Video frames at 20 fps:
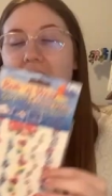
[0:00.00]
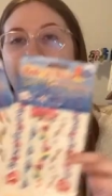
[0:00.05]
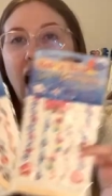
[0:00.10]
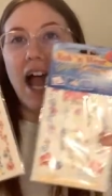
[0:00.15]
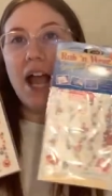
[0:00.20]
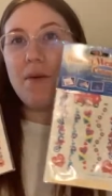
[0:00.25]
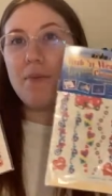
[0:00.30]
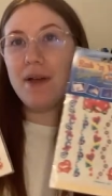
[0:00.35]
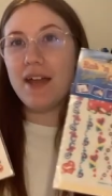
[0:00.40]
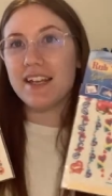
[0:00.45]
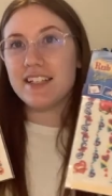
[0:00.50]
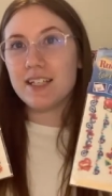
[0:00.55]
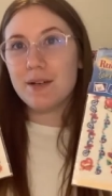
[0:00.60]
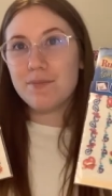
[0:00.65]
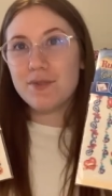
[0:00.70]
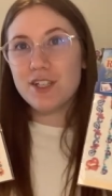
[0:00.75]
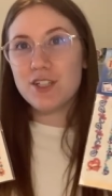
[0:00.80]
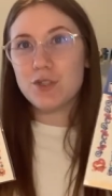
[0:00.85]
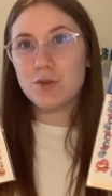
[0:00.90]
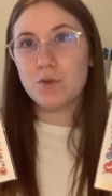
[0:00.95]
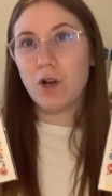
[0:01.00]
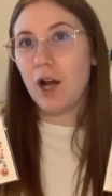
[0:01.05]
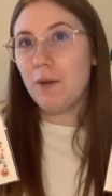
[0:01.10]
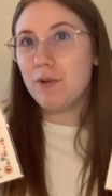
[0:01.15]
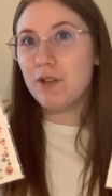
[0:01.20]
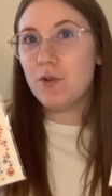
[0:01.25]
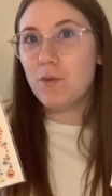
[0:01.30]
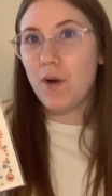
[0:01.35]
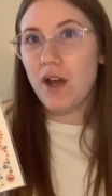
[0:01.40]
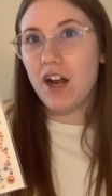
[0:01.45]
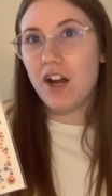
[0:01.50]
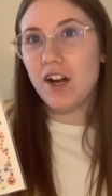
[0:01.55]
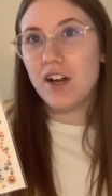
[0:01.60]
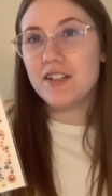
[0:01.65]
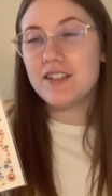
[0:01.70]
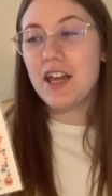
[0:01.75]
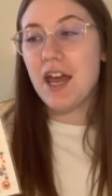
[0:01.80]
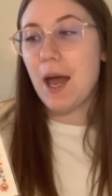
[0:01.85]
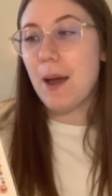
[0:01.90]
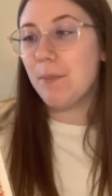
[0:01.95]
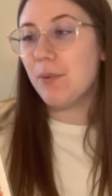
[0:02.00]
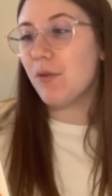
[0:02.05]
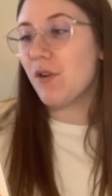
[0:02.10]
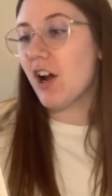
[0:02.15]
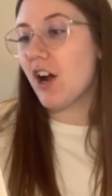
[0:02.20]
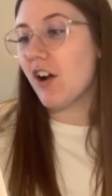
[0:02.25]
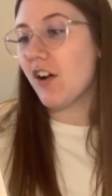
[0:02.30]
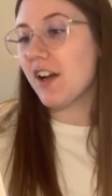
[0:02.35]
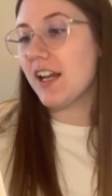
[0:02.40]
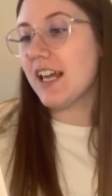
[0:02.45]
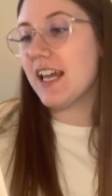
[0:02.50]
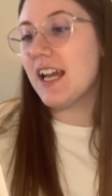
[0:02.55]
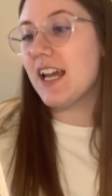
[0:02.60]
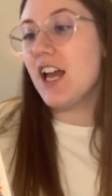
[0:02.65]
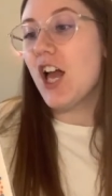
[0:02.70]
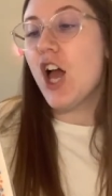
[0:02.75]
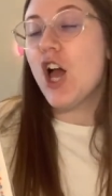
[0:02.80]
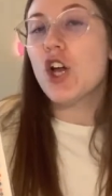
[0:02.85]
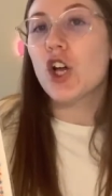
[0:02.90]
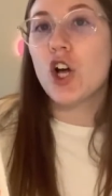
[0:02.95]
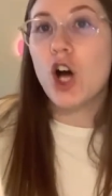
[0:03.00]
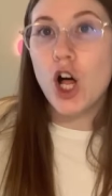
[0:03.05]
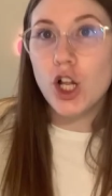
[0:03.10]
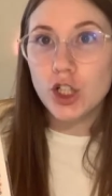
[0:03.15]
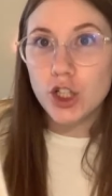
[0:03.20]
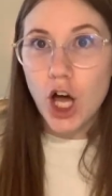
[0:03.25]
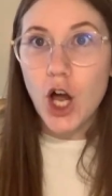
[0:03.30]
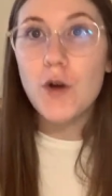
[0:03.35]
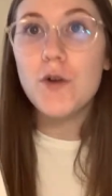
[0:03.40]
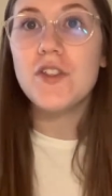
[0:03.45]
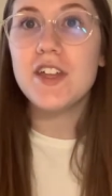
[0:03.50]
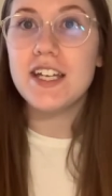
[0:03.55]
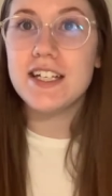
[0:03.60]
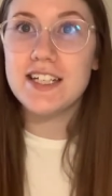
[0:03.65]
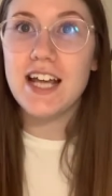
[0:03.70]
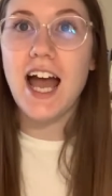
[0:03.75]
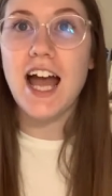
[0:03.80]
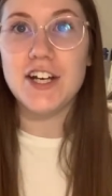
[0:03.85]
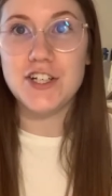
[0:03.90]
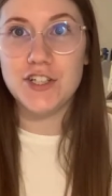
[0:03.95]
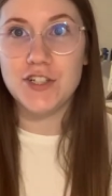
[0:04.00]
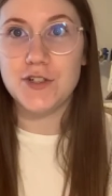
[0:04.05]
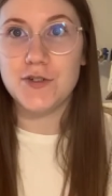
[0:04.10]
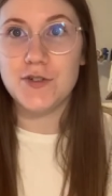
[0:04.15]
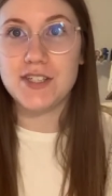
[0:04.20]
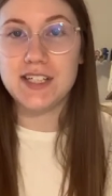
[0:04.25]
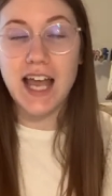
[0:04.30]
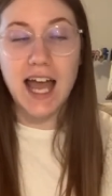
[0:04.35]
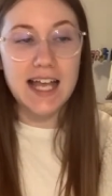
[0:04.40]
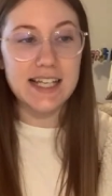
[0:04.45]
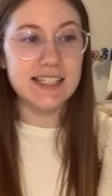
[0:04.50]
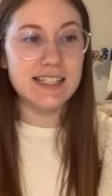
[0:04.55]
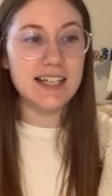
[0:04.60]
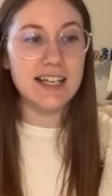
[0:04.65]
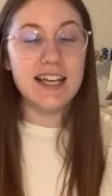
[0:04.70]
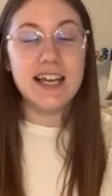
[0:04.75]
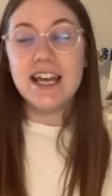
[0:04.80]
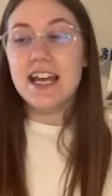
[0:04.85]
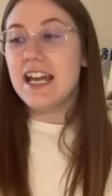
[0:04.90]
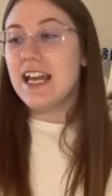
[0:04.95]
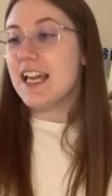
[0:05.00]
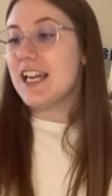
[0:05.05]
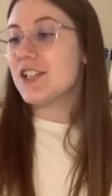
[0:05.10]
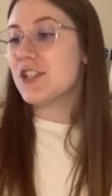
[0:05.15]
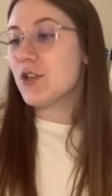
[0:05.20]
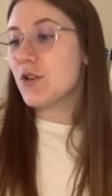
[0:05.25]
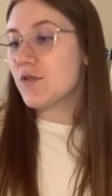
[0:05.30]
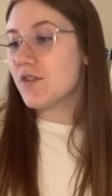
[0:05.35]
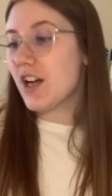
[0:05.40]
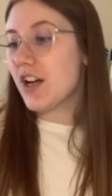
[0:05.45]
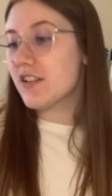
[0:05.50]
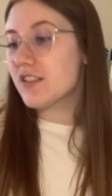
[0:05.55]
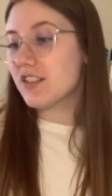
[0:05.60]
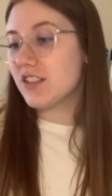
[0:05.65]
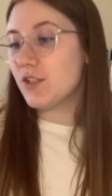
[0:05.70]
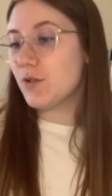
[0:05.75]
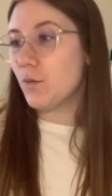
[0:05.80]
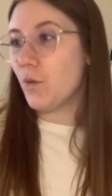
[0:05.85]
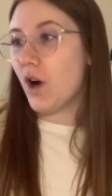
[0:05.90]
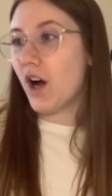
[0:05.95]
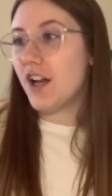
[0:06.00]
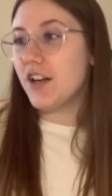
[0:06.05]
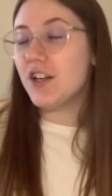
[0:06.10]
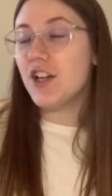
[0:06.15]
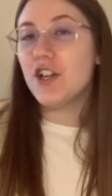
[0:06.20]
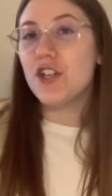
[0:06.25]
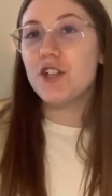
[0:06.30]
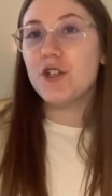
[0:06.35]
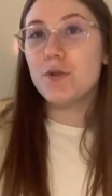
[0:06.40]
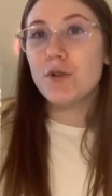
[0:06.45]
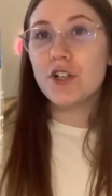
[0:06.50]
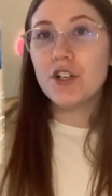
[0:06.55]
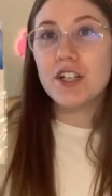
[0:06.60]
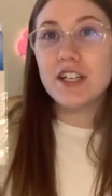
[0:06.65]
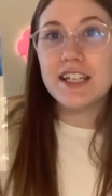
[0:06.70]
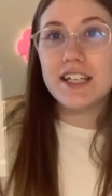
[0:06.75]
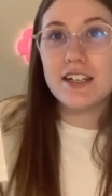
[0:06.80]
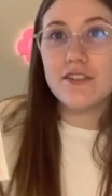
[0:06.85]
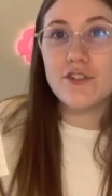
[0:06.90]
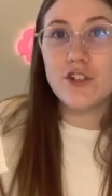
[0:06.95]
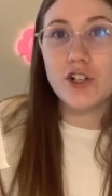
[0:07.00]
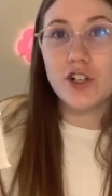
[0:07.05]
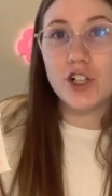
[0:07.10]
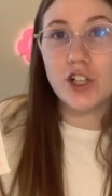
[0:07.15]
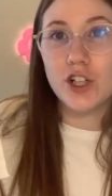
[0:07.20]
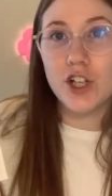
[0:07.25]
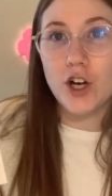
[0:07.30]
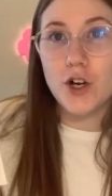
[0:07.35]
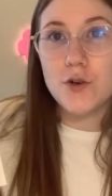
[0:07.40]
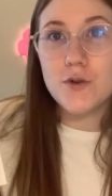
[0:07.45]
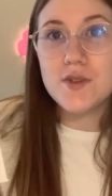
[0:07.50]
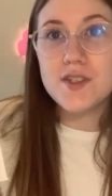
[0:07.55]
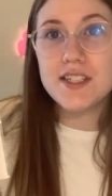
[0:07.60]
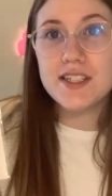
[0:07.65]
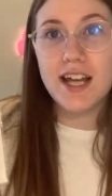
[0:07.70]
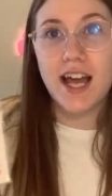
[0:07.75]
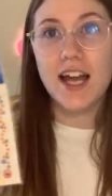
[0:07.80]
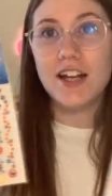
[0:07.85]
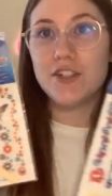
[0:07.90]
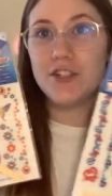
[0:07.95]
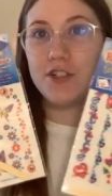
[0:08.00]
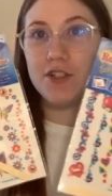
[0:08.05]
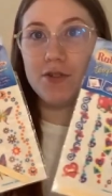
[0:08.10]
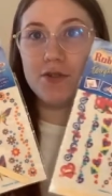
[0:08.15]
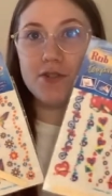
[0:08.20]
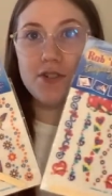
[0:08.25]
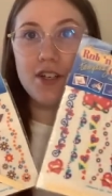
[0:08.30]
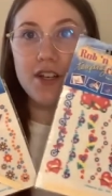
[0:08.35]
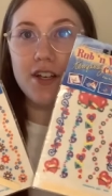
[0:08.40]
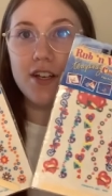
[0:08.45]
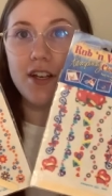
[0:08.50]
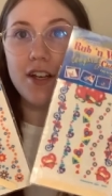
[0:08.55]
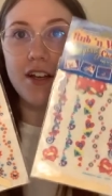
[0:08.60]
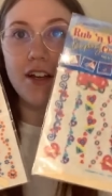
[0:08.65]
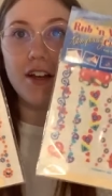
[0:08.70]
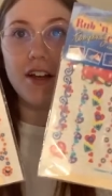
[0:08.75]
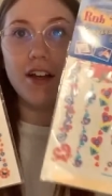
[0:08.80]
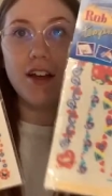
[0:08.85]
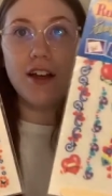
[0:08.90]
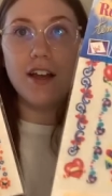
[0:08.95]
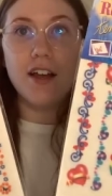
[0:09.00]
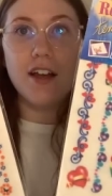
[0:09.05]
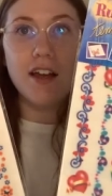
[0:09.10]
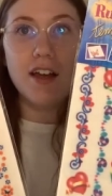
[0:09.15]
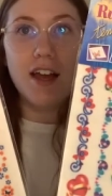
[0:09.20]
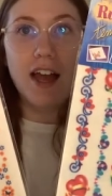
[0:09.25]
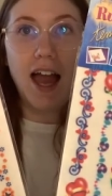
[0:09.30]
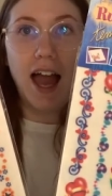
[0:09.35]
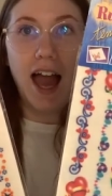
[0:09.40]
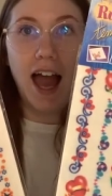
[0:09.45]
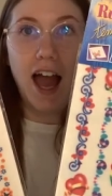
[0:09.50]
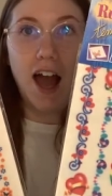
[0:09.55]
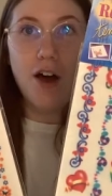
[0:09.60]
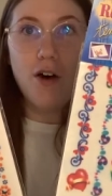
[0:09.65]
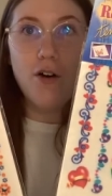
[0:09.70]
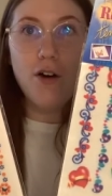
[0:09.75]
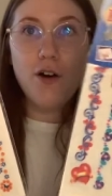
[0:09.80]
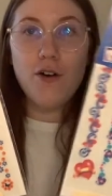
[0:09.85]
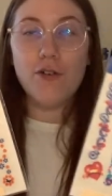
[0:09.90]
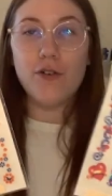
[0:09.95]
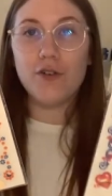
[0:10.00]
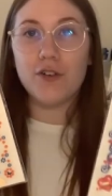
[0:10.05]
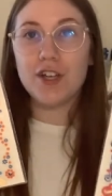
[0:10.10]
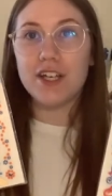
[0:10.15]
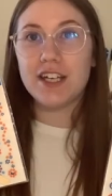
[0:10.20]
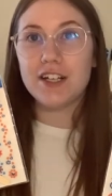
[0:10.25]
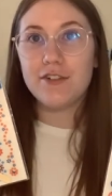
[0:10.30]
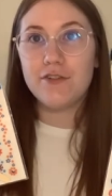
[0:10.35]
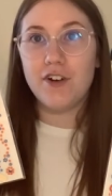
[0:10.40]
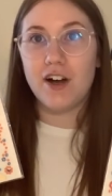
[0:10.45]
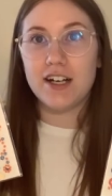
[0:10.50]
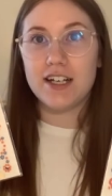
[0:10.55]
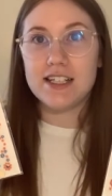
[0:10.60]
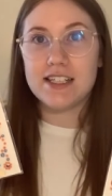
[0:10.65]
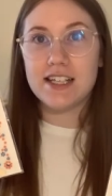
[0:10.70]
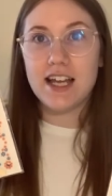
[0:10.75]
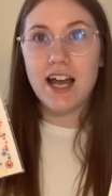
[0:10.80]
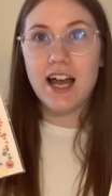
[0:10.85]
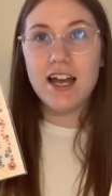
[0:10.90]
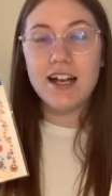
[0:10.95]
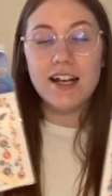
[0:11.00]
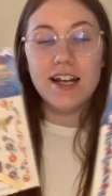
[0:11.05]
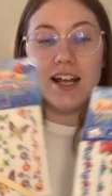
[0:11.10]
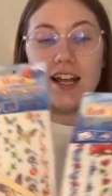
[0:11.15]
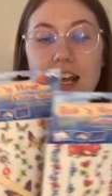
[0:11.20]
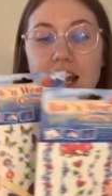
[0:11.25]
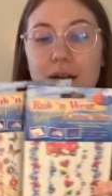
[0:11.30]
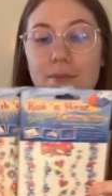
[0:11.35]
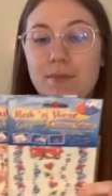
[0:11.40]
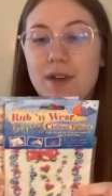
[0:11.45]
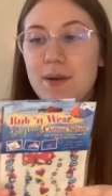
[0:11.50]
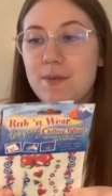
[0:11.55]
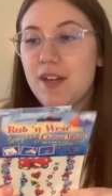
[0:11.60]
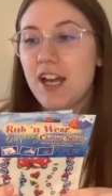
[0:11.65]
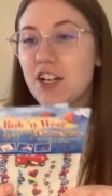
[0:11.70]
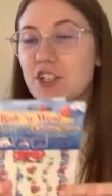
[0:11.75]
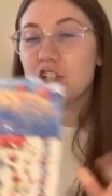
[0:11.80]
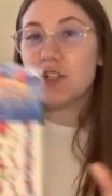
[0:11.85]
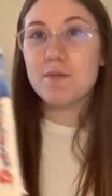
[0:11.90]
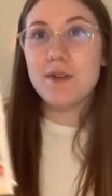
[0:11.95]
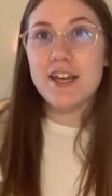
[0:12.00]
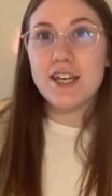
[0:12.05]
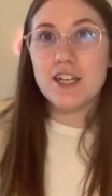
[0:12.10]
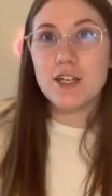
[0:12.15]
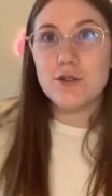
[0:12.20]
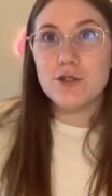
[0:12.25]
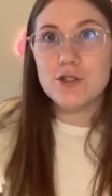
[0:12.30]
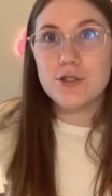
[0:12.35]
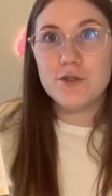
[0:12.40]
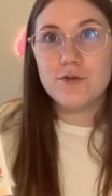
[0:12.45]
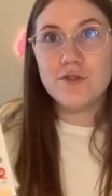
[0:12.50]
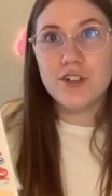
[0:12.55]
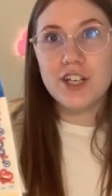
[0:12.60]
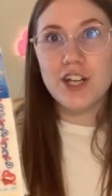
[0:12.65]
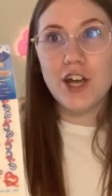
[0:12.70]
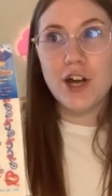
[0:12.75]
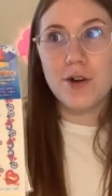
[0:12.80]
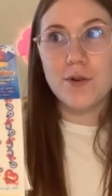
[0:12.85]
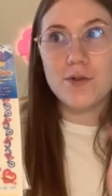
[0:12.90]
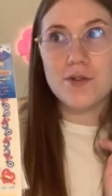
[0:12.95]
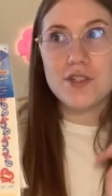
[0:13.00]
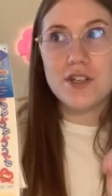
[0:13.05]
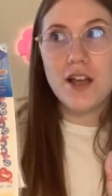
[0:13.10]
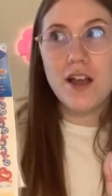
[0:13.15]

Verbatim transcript: I picked up these rub and wear temporary clothing tattoos. Yes, in 2001, you could give your clothes tattoos. How freaking fun is that? Maybe I should make YouTube videos